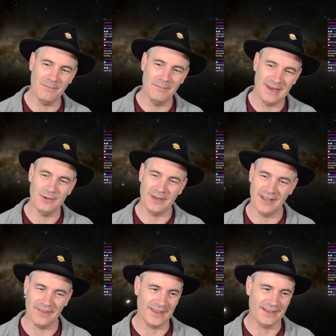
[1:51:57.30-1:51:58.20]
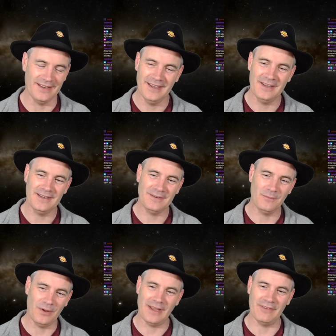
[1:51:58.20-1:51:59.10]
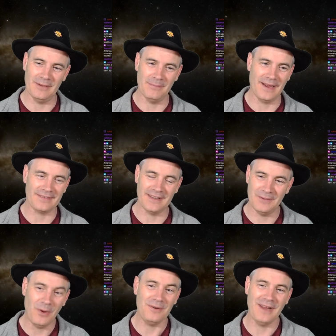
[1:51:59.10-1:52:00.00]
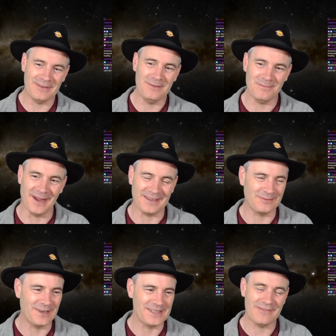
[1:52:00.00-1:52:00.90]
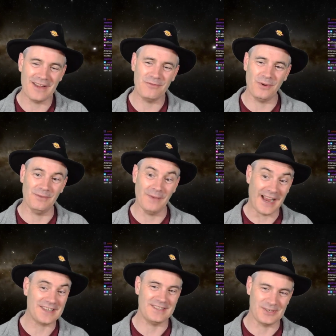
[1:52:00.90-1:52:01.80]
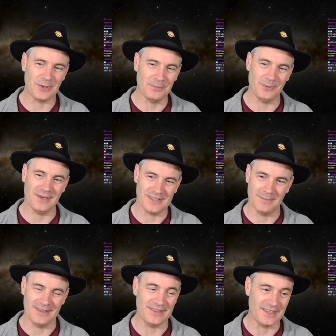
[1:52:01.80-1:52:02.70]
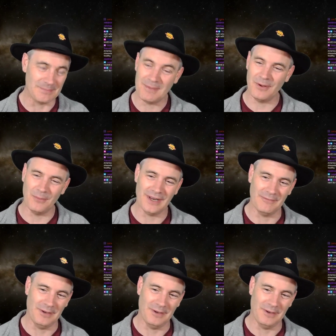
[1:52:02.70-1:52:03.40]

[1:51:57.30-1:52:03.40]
me doing nothing won't have an impact, then it won't have an impact. Whereas if everyone actually stopped doing some of these things, maybe it would have